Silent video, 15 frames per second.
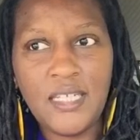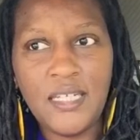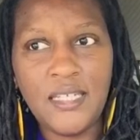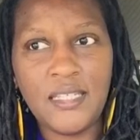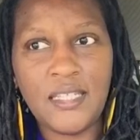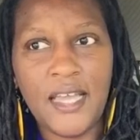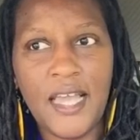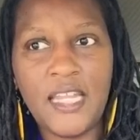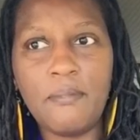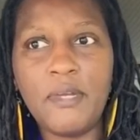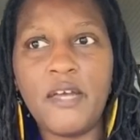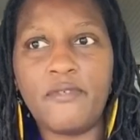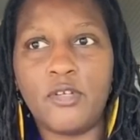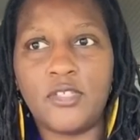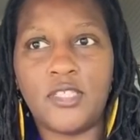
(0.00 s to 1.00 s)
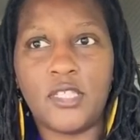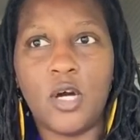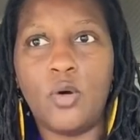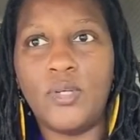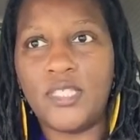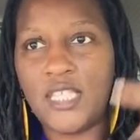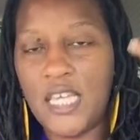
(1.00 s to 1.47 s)
the enemy of your
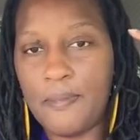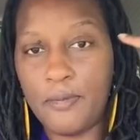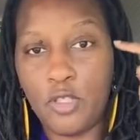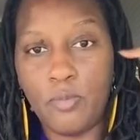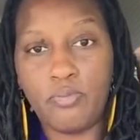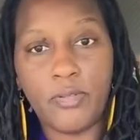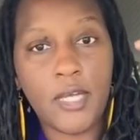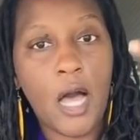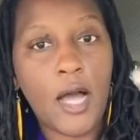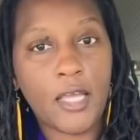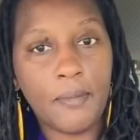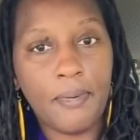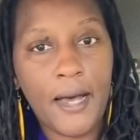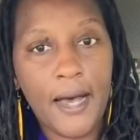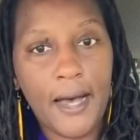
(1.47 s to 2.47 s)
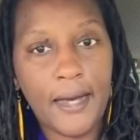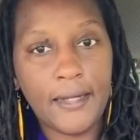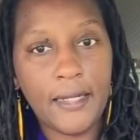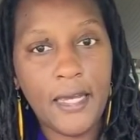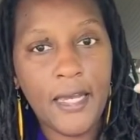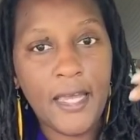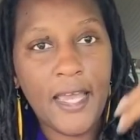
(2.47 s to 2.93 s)
soul is keeping you preoccupied
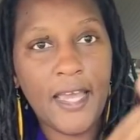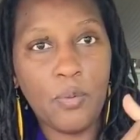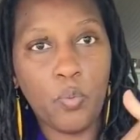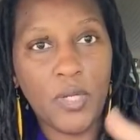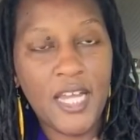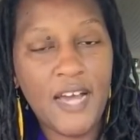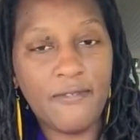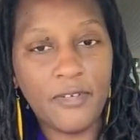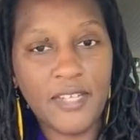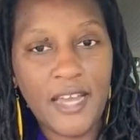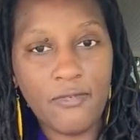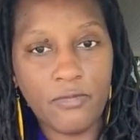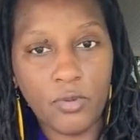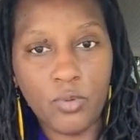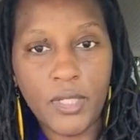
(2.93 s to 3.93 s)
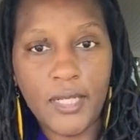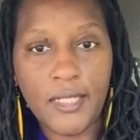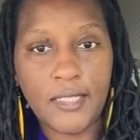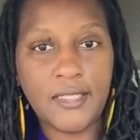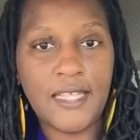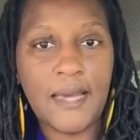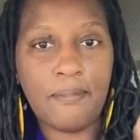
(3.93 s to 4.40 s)
in whatever that root
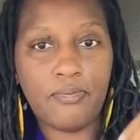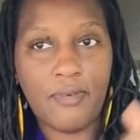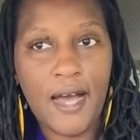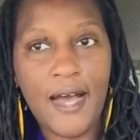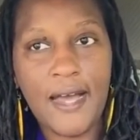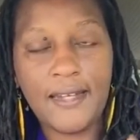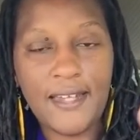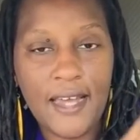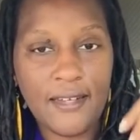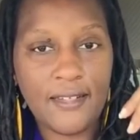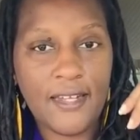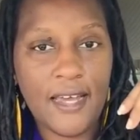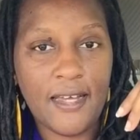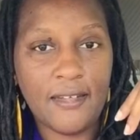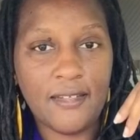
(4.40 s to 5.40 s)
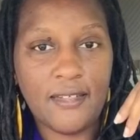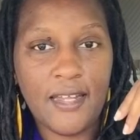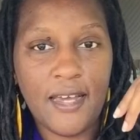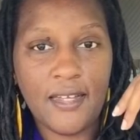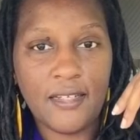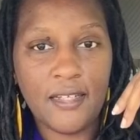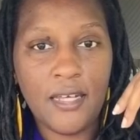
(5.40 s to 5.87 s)
is, that pride,
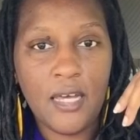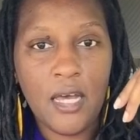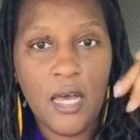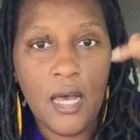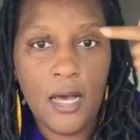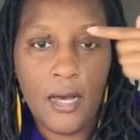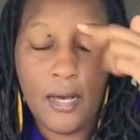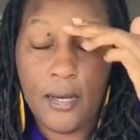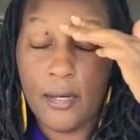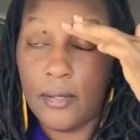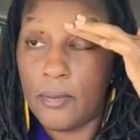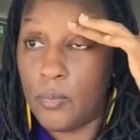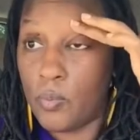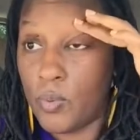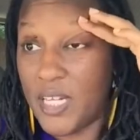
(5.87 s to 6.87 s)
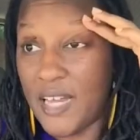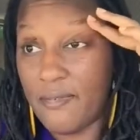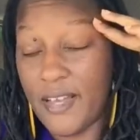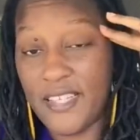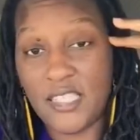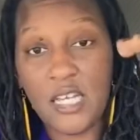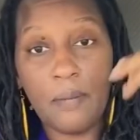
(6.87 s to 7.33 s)
that
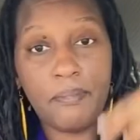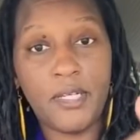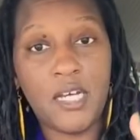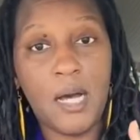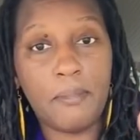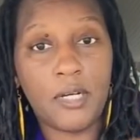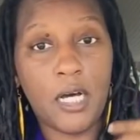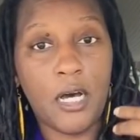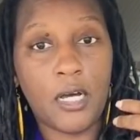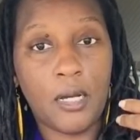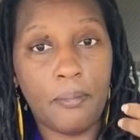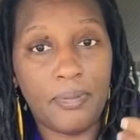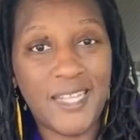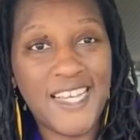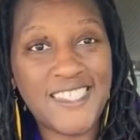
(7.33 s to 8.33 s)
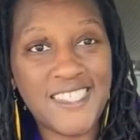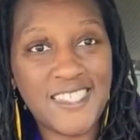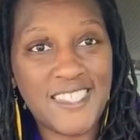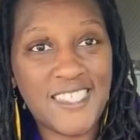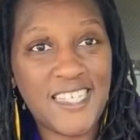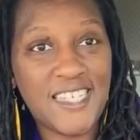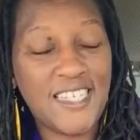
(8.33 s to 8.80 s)
whatever has become a
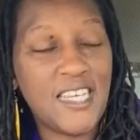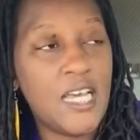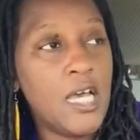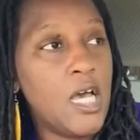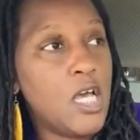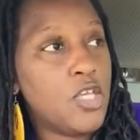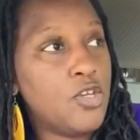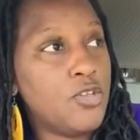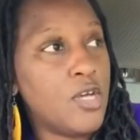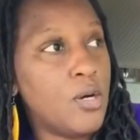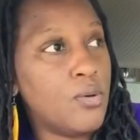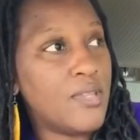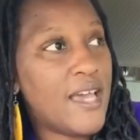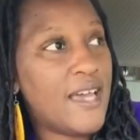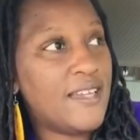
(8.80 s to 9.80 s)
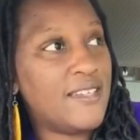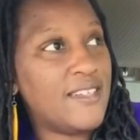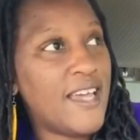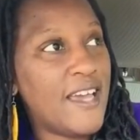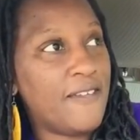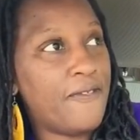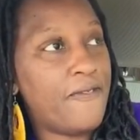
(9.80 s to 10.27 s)
complacency, you know,
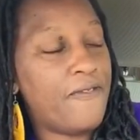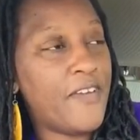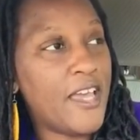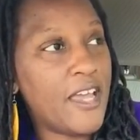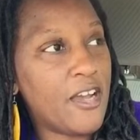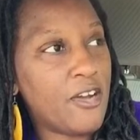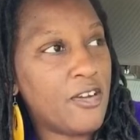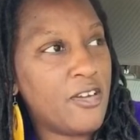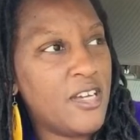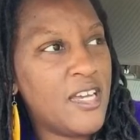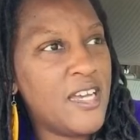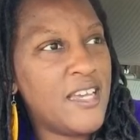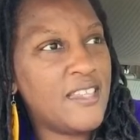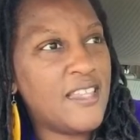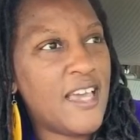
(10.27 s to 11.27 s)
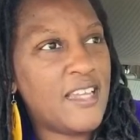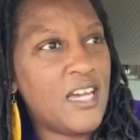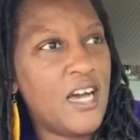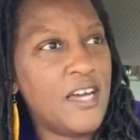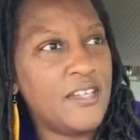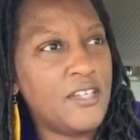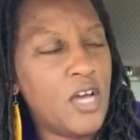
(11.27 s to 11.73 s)
that fear, that
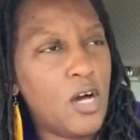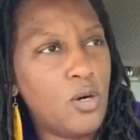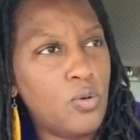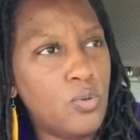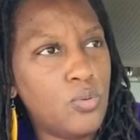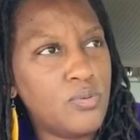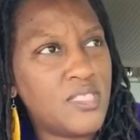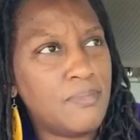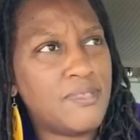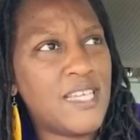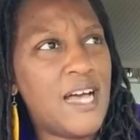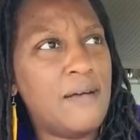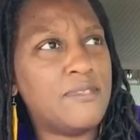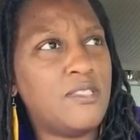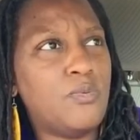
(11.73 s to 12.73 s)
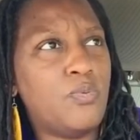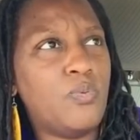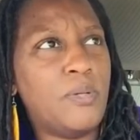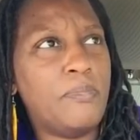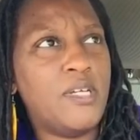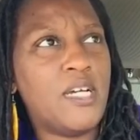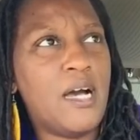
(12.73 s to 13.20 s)
unknown. Sometimes
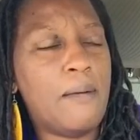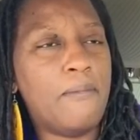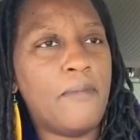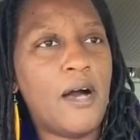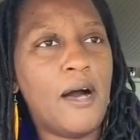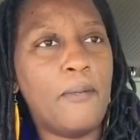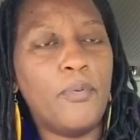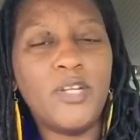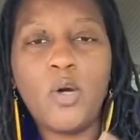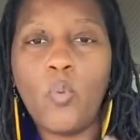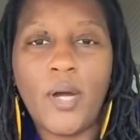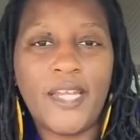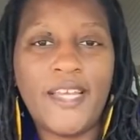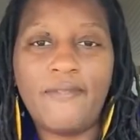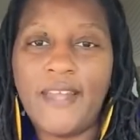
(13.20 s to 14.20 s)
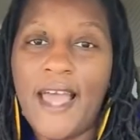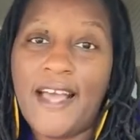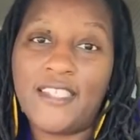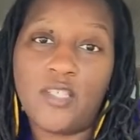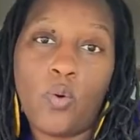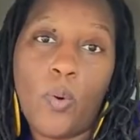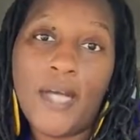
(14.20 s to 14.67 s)
we become, we don't want to even
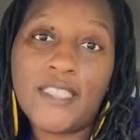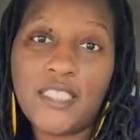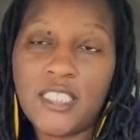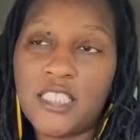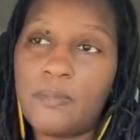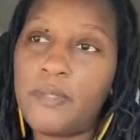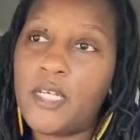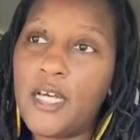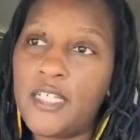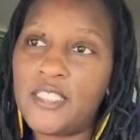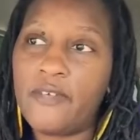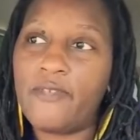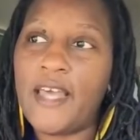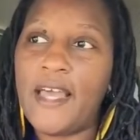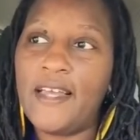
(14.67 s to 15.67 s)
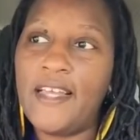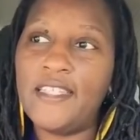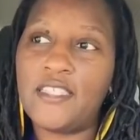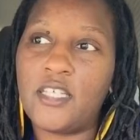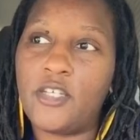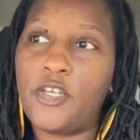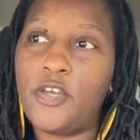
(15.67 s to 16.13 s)
ask questions because of that
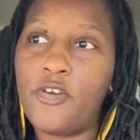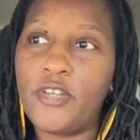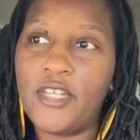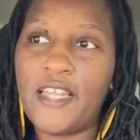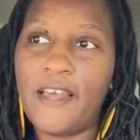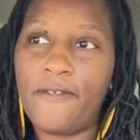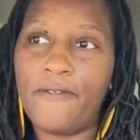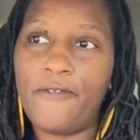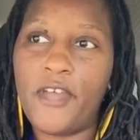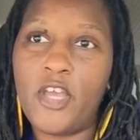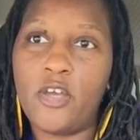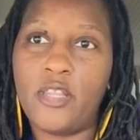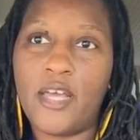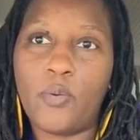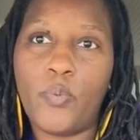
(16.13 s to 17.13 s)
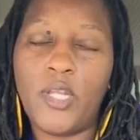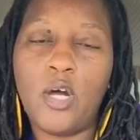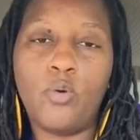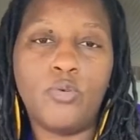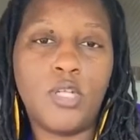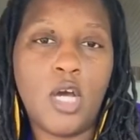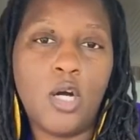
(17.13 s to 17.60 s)
insecurity and that fear. Like, we
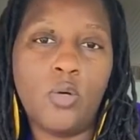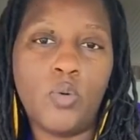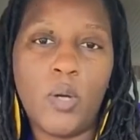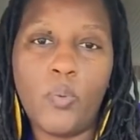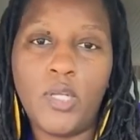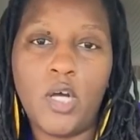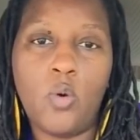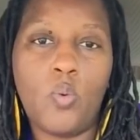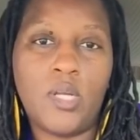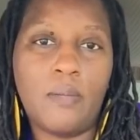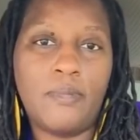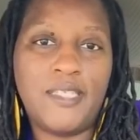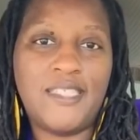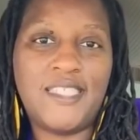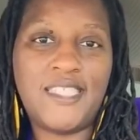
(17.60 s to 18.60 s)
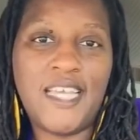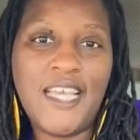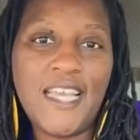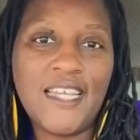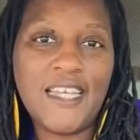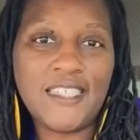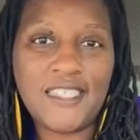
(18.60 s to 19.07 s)
don't know, and we don't want to be
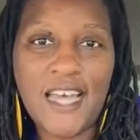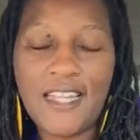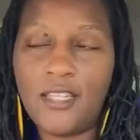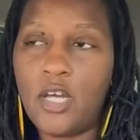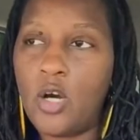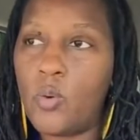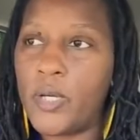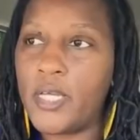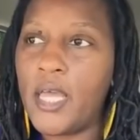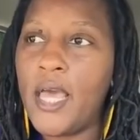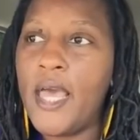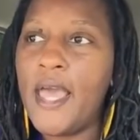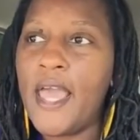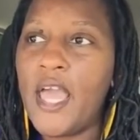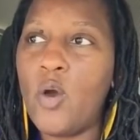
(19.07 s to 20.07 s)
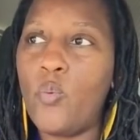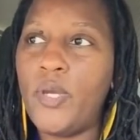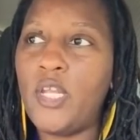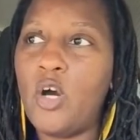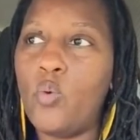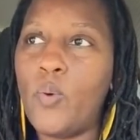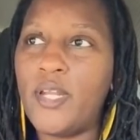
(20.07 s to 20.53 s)
seen as not knowing, and we
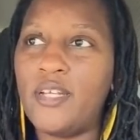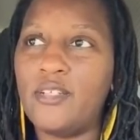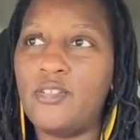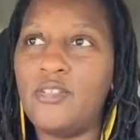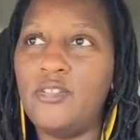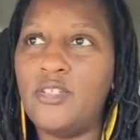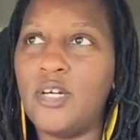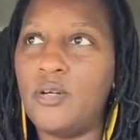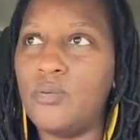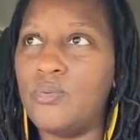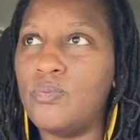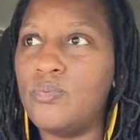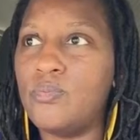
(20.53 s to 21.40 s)
don't want to, you know,